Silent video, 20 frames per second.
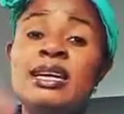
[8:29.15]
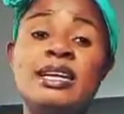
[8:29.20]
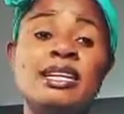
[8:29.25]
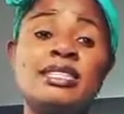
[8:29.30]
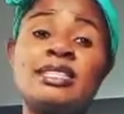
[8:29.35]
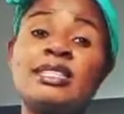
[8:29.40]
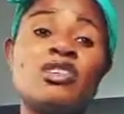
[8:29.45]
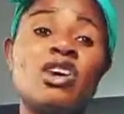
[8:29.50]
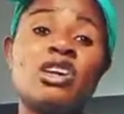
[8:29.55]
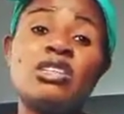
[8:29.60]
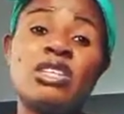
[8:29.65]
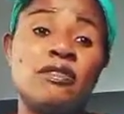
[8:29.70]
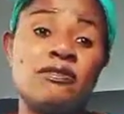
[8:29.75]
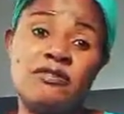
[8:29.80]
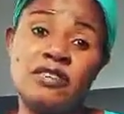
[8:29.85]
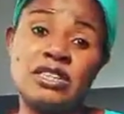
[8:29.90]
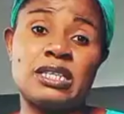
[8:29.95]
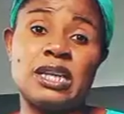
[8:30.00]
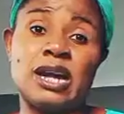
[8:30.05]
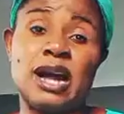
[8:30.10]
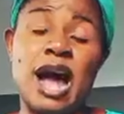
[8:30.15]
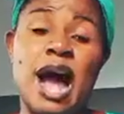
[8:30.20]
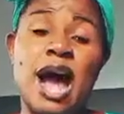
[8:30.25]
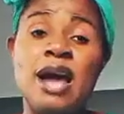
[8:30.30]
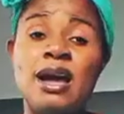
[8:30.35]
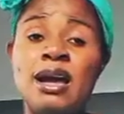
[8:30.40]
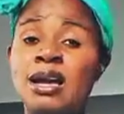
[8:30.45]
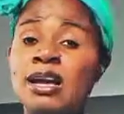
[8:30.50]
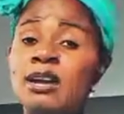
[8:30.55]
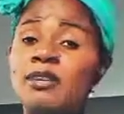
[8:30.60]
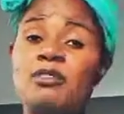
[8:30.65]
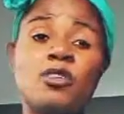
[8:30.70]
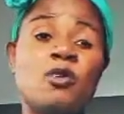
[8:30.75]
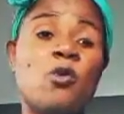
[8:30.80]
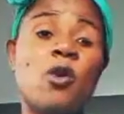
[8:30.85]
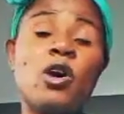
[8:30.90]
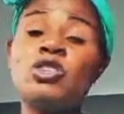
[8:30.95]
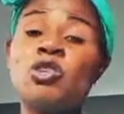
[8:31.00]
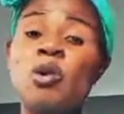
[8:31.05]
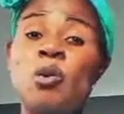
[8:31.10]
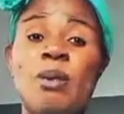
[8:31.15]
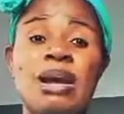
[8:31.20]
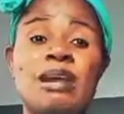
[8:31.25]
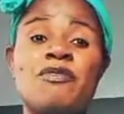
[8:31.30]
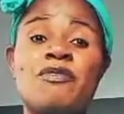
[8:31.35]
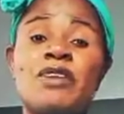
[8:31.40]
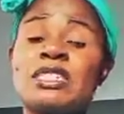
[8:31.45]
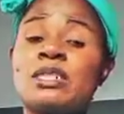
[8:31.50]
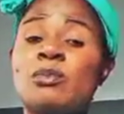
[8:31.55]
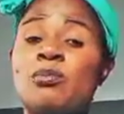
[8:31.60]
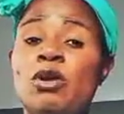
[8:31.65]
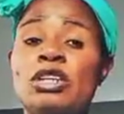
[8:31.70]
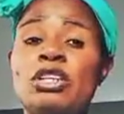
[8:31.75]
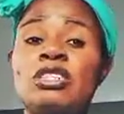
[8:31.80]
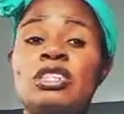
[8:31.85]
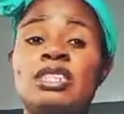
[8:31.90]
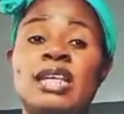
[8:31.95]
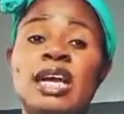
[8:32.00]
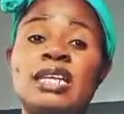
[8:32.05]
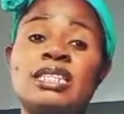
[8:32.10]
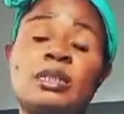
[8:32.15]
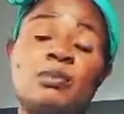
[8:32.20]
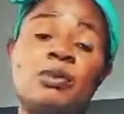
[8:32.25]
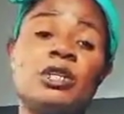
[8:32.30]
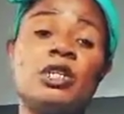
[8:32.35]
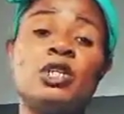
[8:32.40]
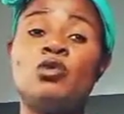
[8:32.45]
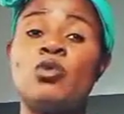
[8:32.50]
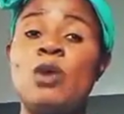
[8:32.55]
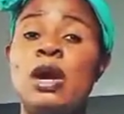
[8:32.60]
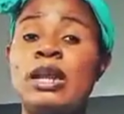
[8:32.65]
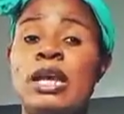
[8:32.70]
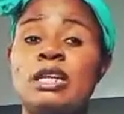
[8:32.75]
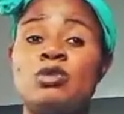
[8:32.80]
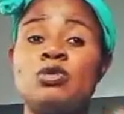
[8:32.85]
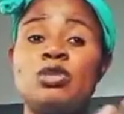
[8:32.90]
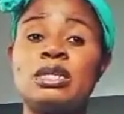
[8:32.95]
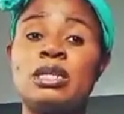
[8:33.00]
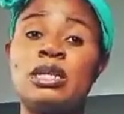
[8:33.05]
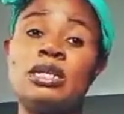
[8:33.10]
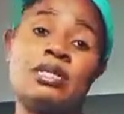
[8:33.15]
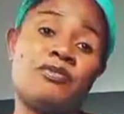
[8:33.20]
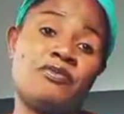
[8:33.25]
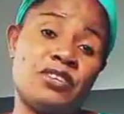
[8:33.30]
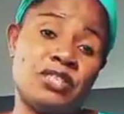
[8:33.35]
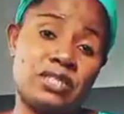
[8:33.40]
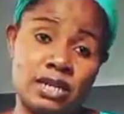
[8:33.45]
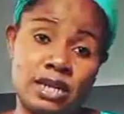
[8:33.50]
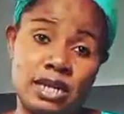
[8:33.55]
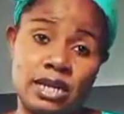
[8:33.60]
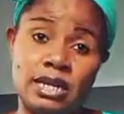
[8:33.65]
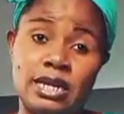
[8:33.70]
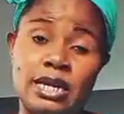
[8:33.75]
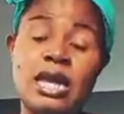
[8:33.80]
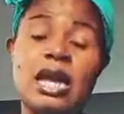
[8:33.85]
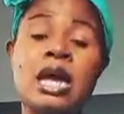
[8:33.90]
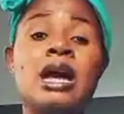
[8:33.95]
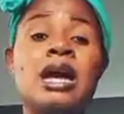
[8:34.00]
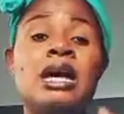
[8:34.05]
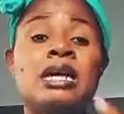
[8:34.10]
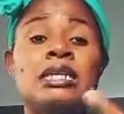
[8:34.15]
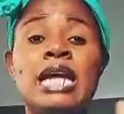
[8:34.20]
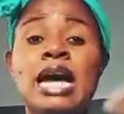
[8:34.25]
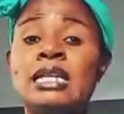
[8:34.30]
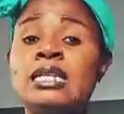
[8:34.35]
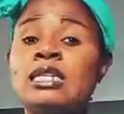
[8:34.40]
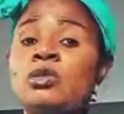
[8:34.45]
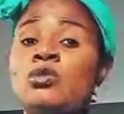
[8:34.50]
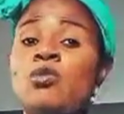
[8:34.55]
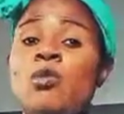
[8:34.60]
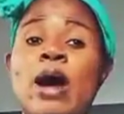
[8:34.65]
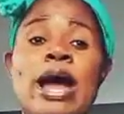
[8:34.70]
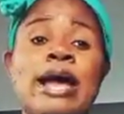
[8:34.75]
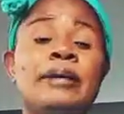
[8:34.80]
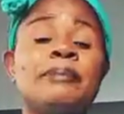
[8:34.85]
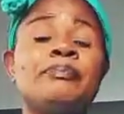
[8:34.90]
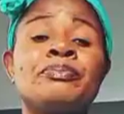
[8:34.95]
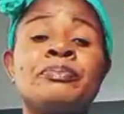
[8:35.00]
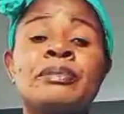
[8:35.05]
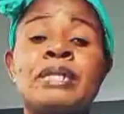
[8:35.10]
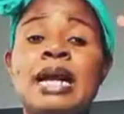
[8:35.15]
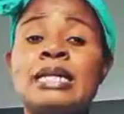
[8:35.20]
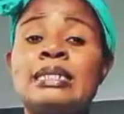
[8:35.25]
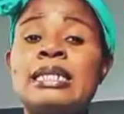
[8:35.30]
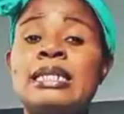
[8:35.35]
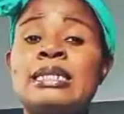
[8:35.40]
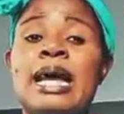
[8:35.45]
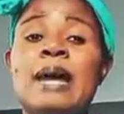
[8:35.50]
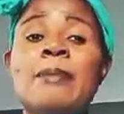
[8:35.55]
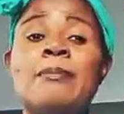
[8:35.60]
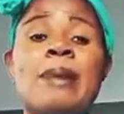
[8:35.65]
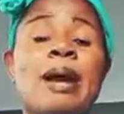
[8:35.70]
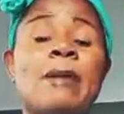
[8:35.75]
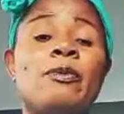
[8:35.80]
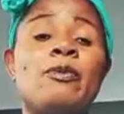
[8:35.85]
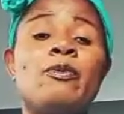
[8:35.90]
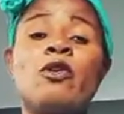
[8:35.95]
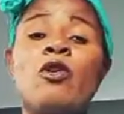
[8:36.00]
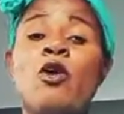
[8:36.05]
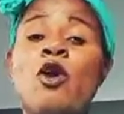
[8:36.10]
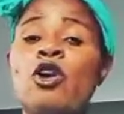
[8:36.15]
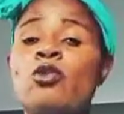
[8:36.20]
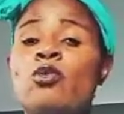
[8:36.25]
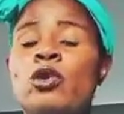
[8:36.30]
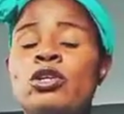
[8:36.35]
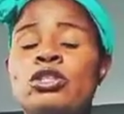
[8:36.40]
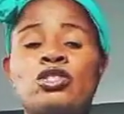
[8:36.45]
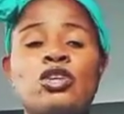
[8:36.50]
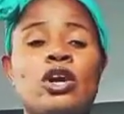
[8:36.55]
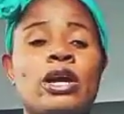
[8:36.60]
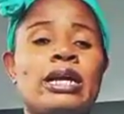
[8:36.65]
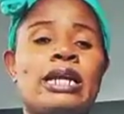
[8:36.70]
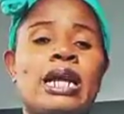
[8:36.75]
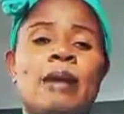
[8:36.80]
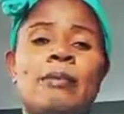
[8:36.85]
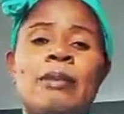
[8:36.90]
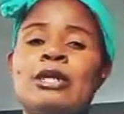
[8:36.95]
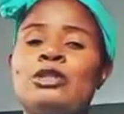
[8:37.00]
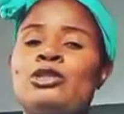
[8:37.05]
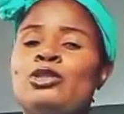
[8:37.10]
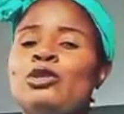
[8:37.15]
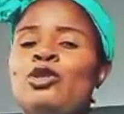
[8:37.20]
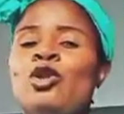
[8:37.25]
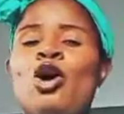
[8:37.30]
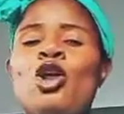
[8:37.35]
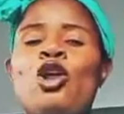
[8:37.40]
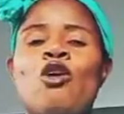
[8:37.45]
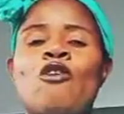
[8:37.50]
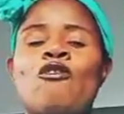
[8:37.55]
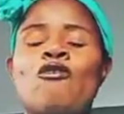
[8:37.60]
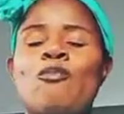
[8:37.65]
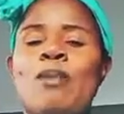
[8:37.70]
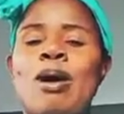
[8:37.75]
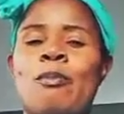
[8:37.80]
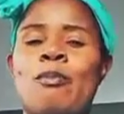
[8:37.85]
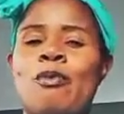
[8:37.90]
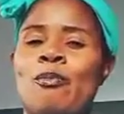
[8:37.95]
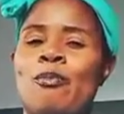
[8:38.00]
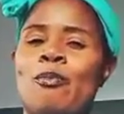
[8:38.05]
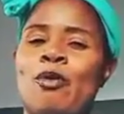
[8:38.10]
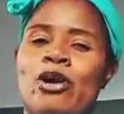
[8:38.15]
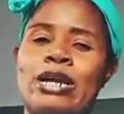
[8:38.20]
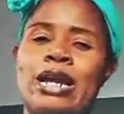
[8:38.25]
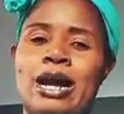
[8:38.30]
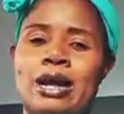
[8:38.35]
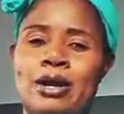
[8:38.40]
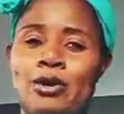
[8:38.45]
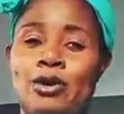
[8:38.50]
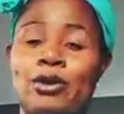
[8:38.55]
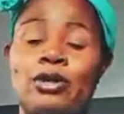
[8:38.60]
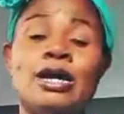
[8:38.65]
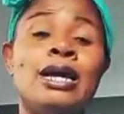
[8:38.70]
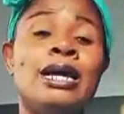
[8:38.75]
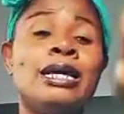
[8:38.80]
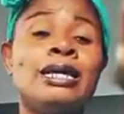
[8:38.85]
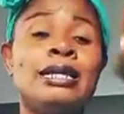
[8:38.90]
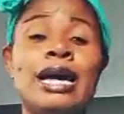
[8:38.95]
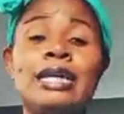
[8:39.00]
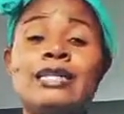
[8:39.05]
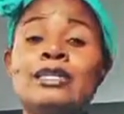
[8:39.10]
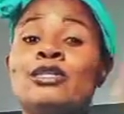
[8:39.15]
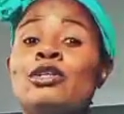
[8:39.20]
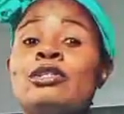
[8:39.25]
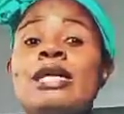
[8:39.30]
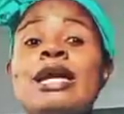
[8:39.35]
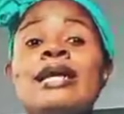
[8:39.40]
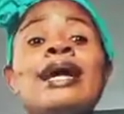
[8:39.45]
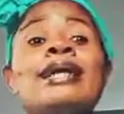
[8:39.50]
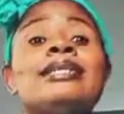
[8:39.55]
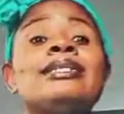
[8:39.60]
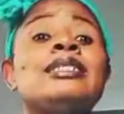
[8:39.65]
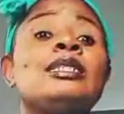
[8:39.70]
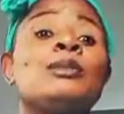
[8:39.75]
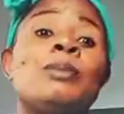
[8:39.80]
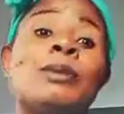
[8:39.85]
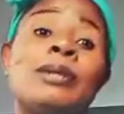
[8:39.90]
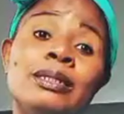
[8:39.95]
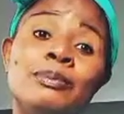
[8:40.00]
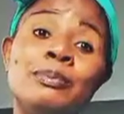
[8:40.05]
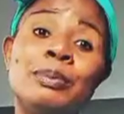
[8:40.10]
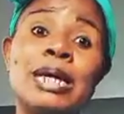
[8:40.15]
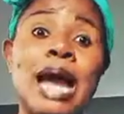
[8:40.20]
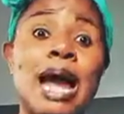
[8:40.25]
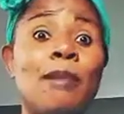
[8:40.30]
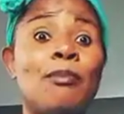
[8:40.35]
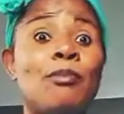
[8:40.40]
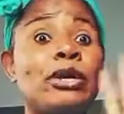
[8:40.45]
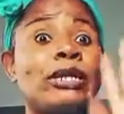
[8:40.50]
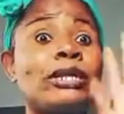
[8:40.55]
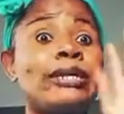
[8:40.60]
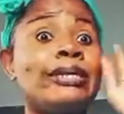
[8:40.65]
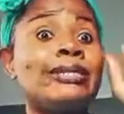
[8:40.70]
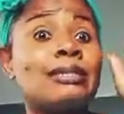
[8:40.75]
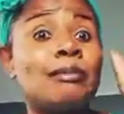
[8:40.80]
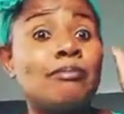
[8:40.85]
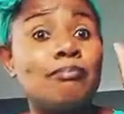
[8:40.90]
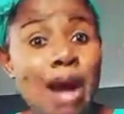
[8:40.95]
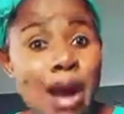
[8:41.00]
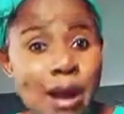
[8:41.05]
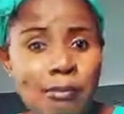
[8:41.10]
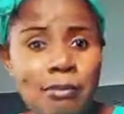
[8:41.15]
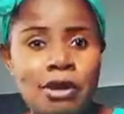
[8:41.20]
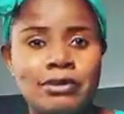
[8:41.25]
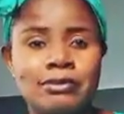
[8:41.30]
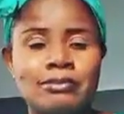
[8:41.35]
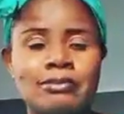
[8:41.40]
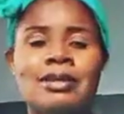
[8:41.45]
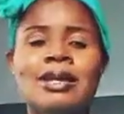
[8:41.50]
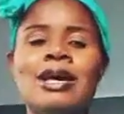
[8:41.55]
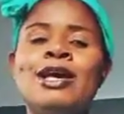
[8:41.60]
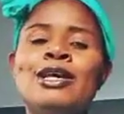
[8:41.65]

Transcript: It's not a physical. If you want to manifest money, start spiritually and you see it physically. That is why at the time, Bible, God was talking about you should not love mammon more than God. That is to tell you that the spirit behind money is mammon.